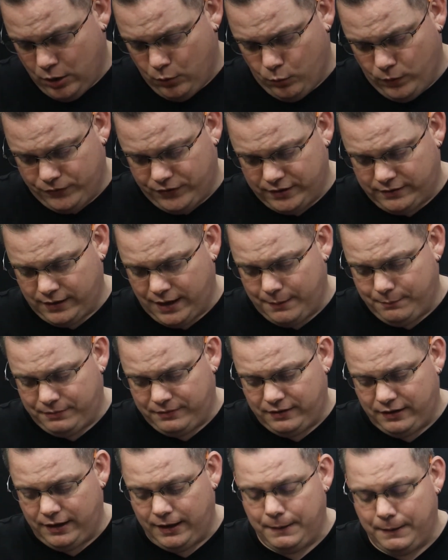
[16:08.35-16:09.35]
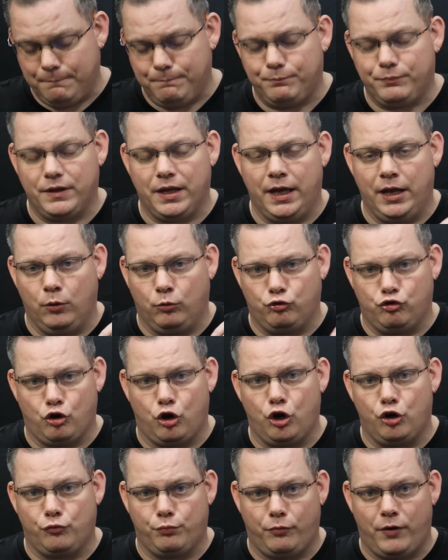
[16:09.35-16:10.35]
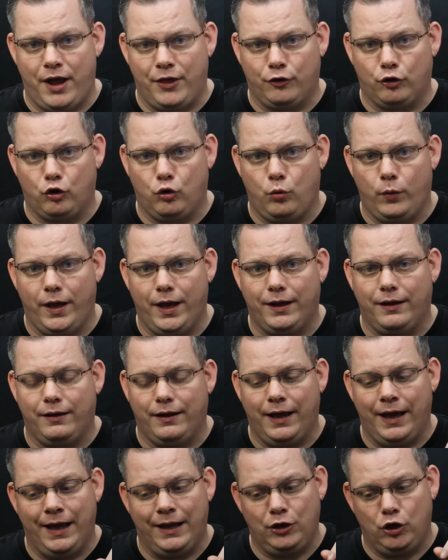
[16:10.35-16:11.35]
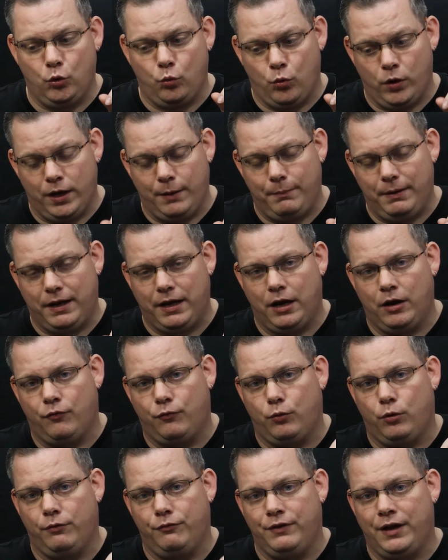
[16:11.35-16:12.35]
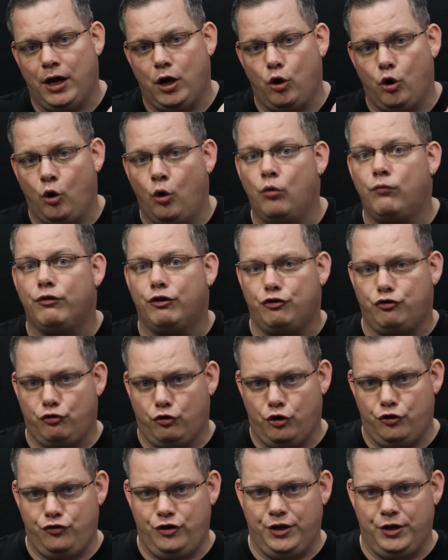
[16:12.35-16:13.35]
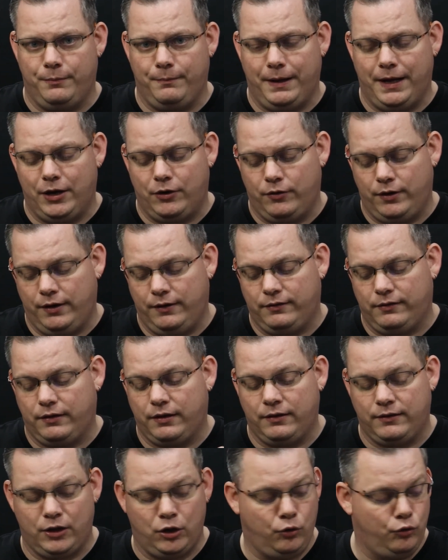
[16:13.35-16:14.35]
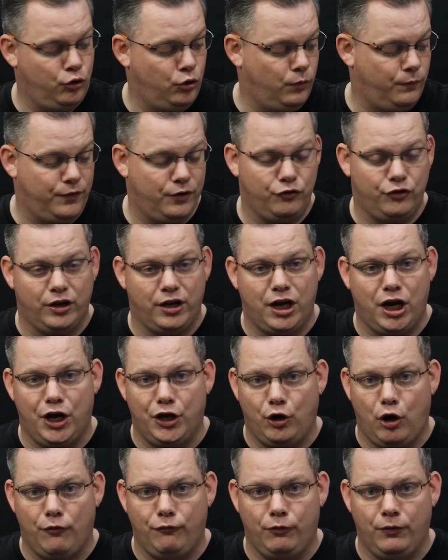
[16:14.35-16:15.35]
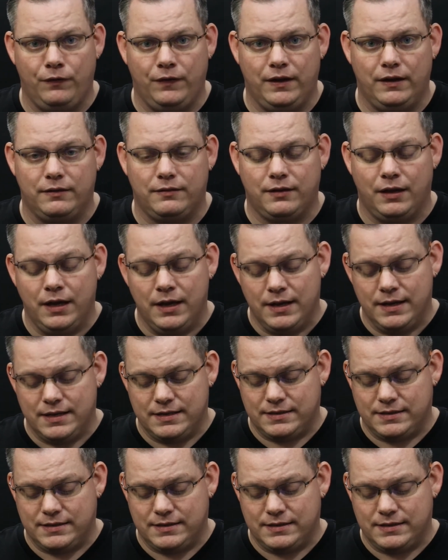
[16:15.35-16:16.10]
With the Type-C, it'll charge rather quick, and you want to be careful of not overcharging your batteries, because I don't know if there's a cutoff on this.